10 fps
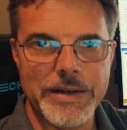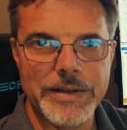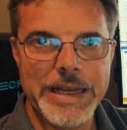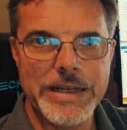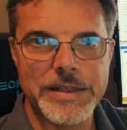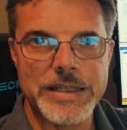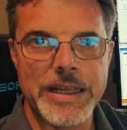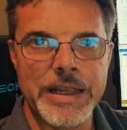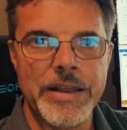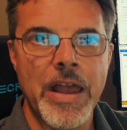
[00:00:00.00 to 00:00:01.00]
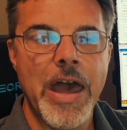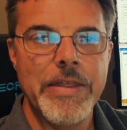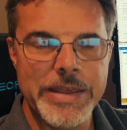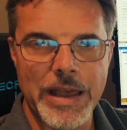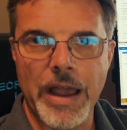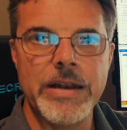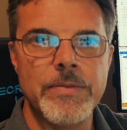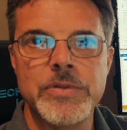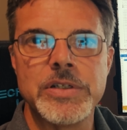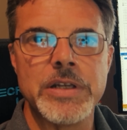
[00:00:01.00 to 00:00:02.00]
need to see the
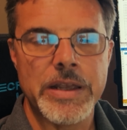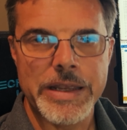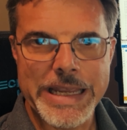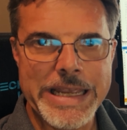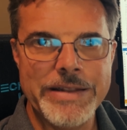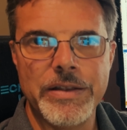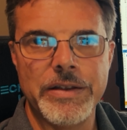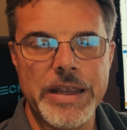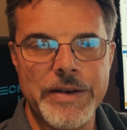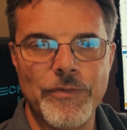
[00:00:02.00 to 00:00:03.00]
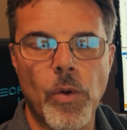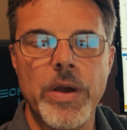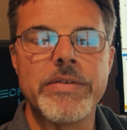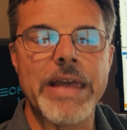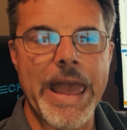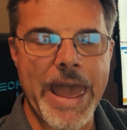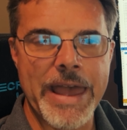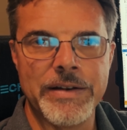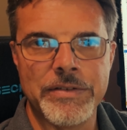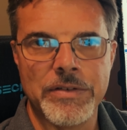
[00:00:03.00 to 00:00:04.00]
items in the invoice
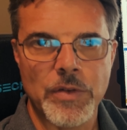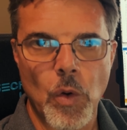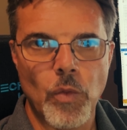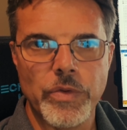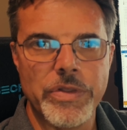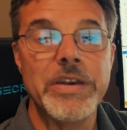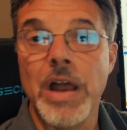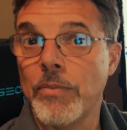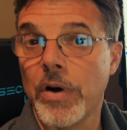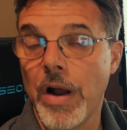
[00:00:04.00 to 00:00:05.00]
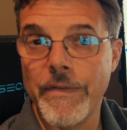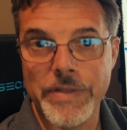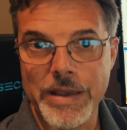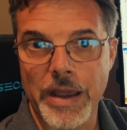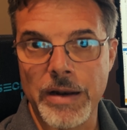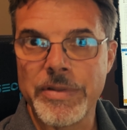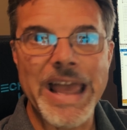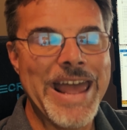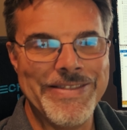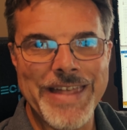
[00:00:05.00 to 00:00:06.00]
and the number of the items,
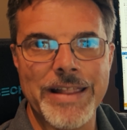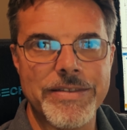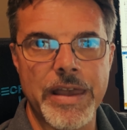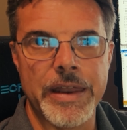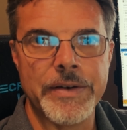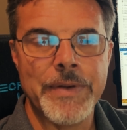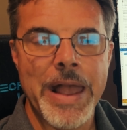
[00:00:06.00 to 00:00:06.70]
and that's it.